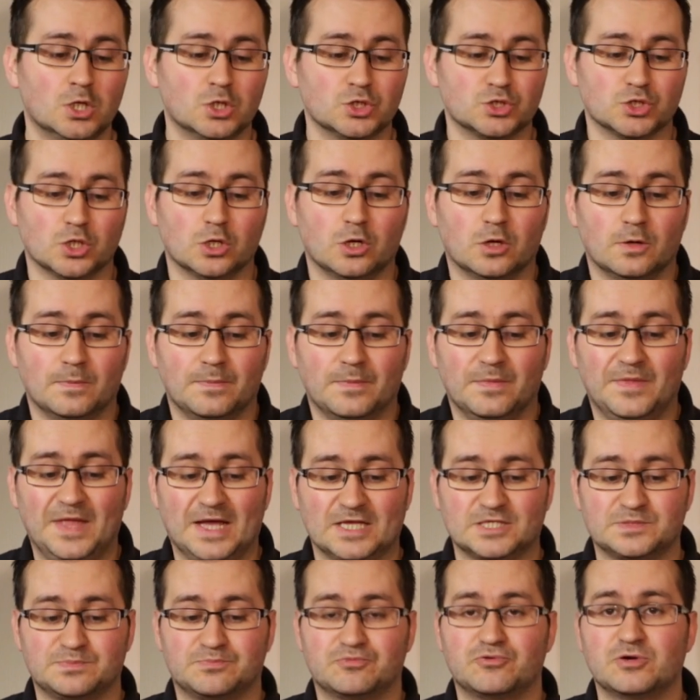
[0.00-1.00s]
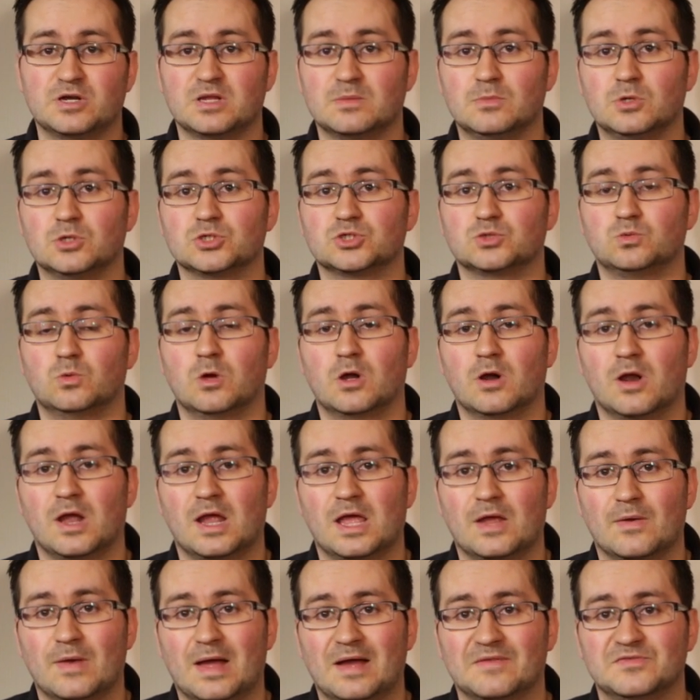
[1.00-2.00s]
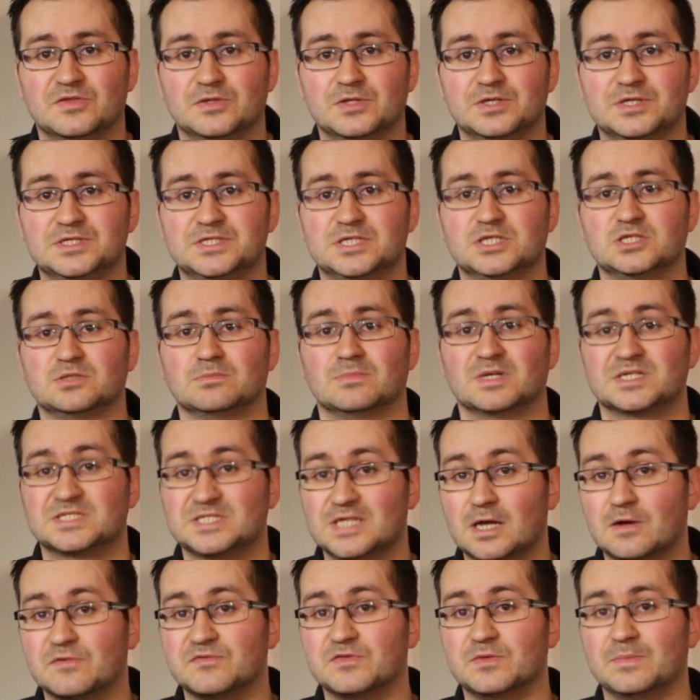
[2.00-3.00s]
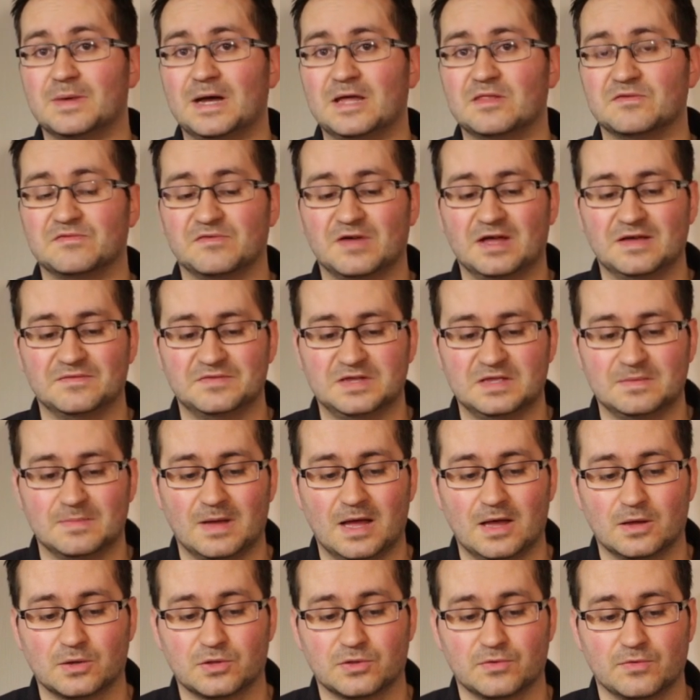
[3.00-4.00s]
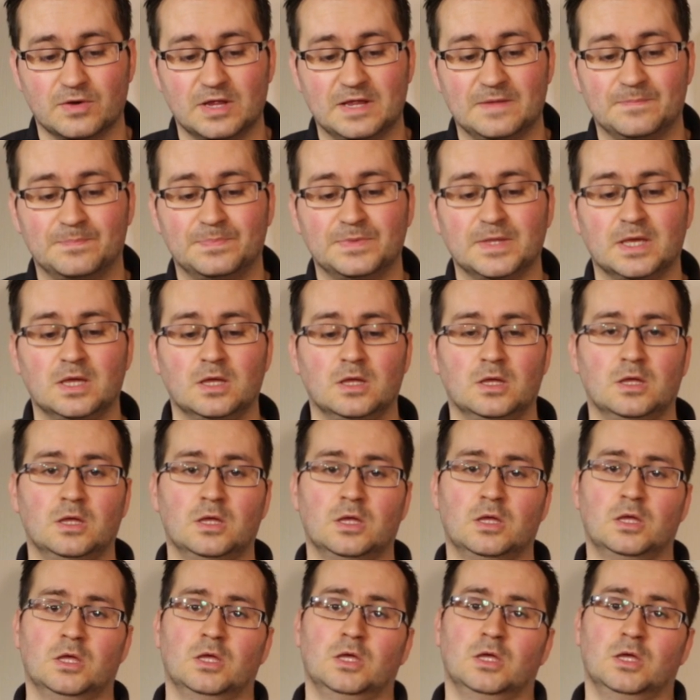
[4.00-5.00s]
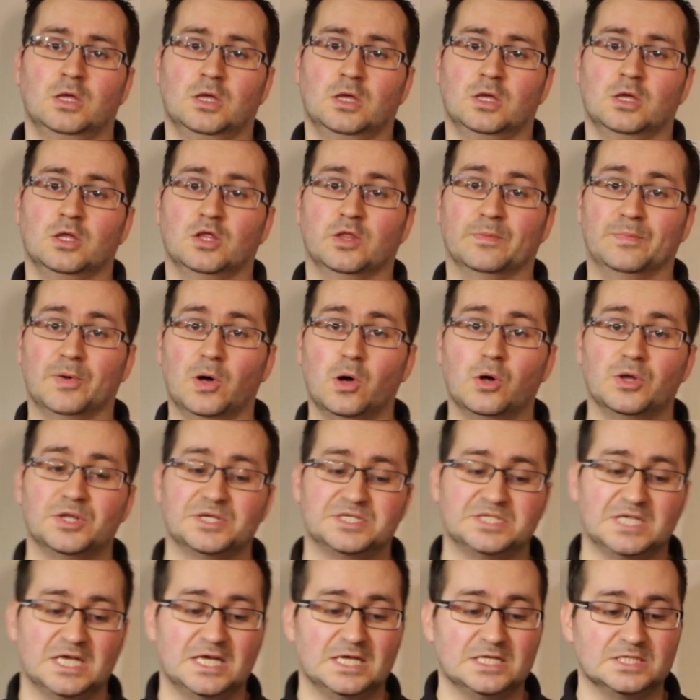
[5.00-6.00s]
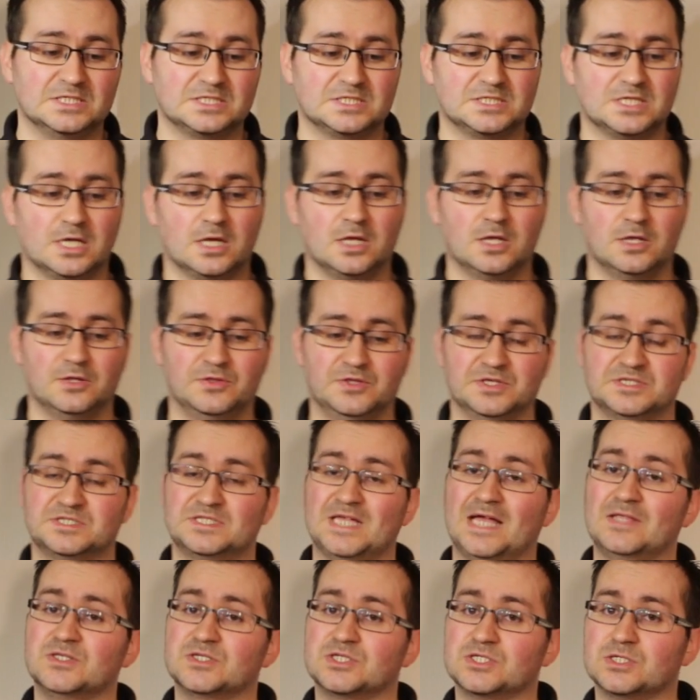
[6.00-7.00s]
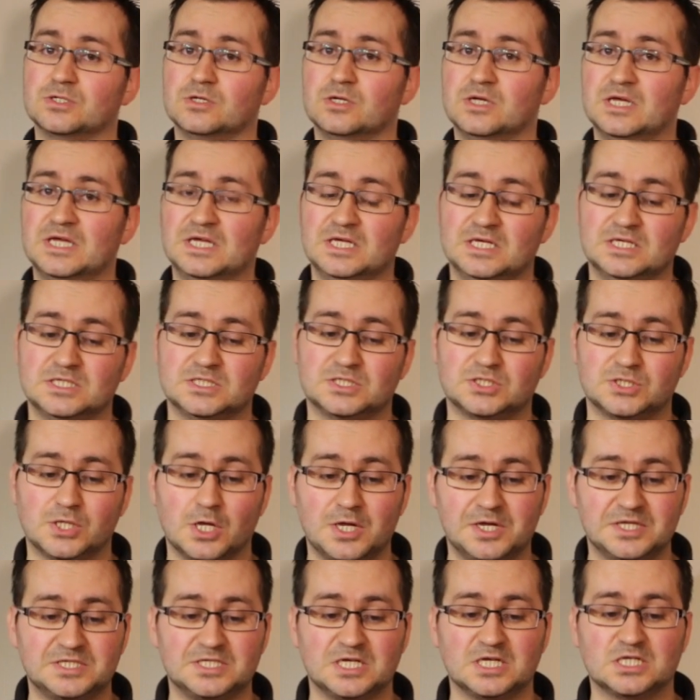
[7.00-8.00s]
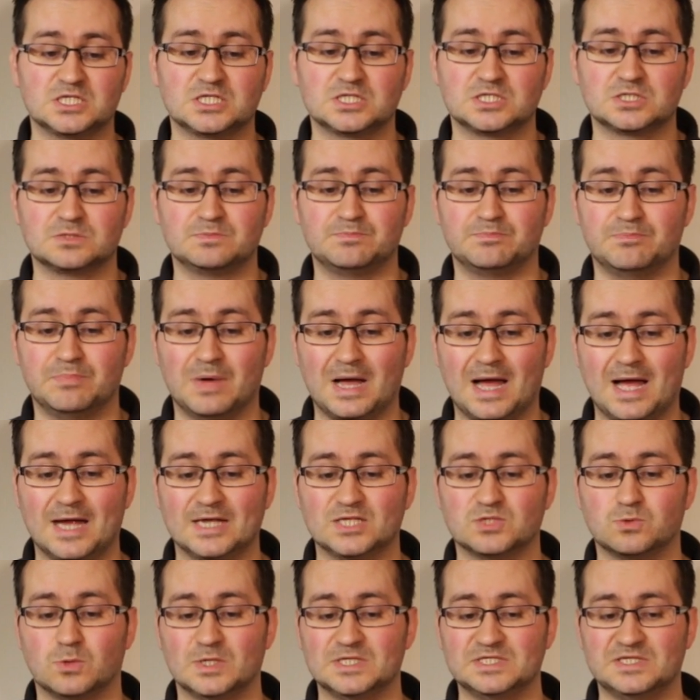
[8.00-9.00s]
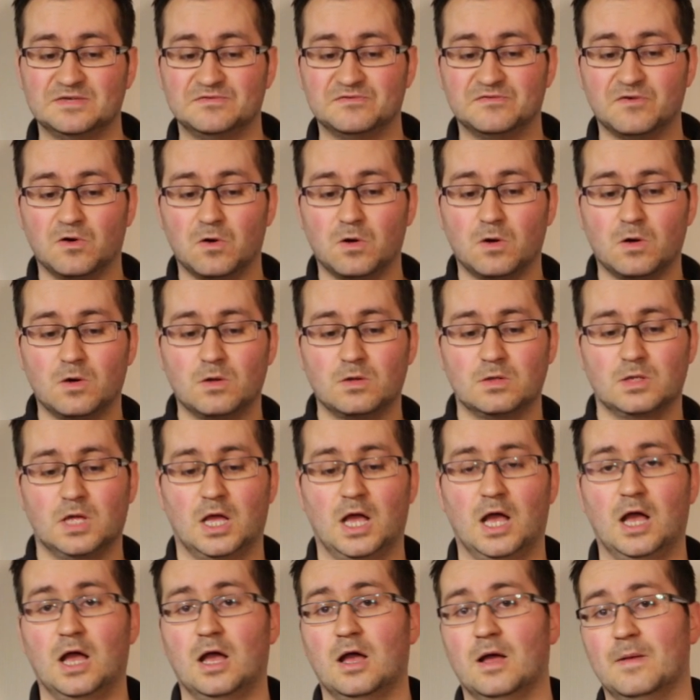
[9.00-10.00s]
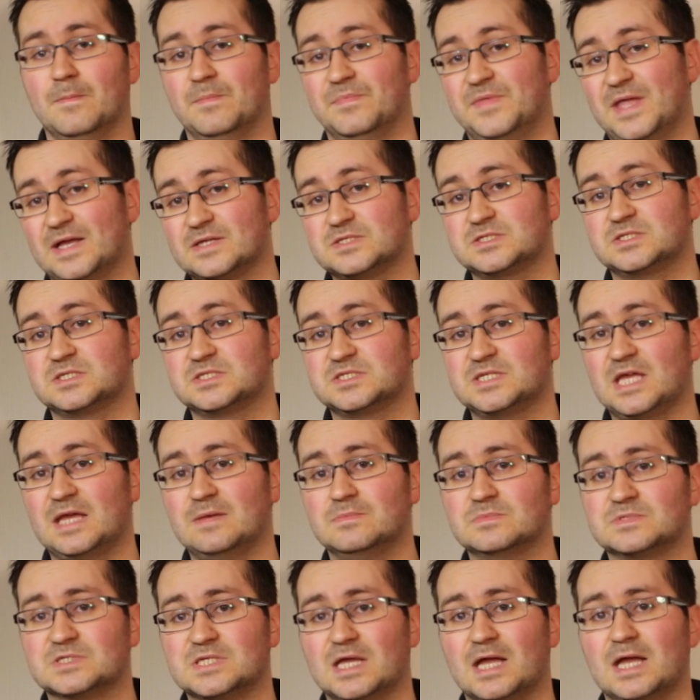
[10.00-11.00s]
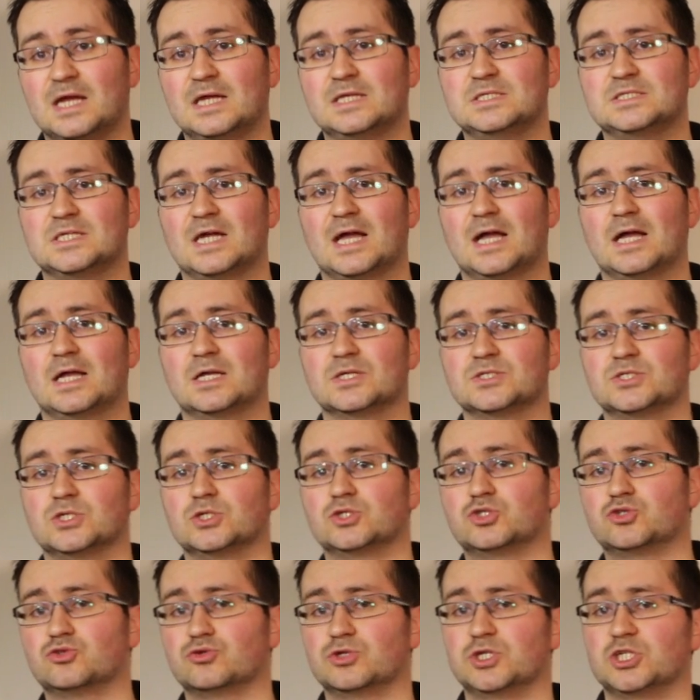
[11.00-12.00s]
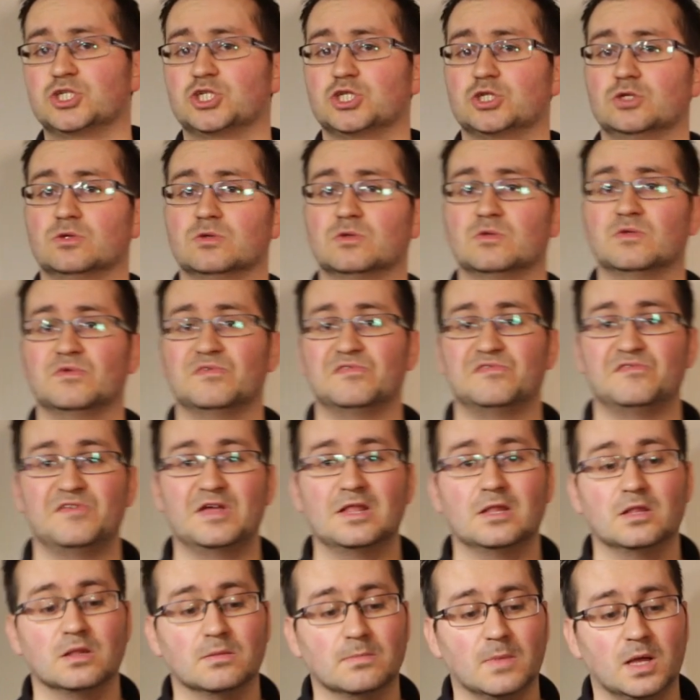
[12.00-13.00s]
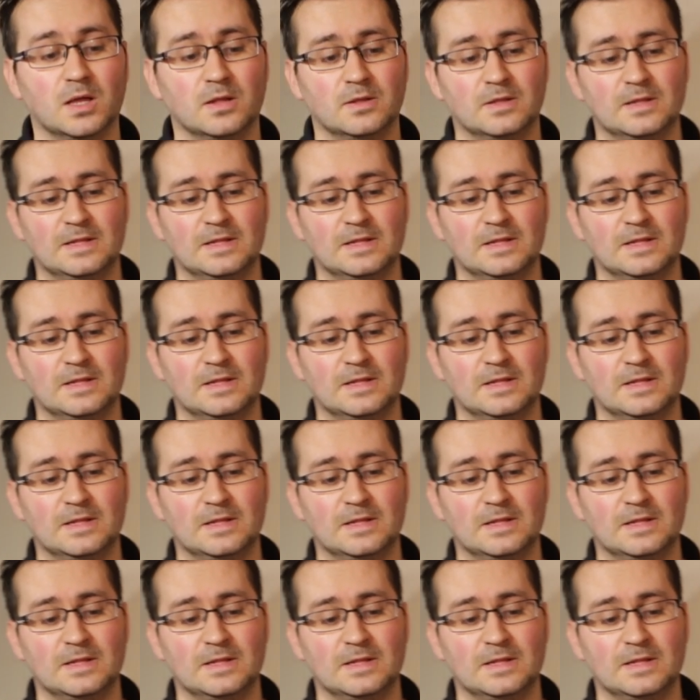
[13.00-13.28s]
So that's pretty much where I arrived at the decision myself to buy the 5D Mark III. The bonus is the sensor is 36 by 24, that's the same size as traditional film.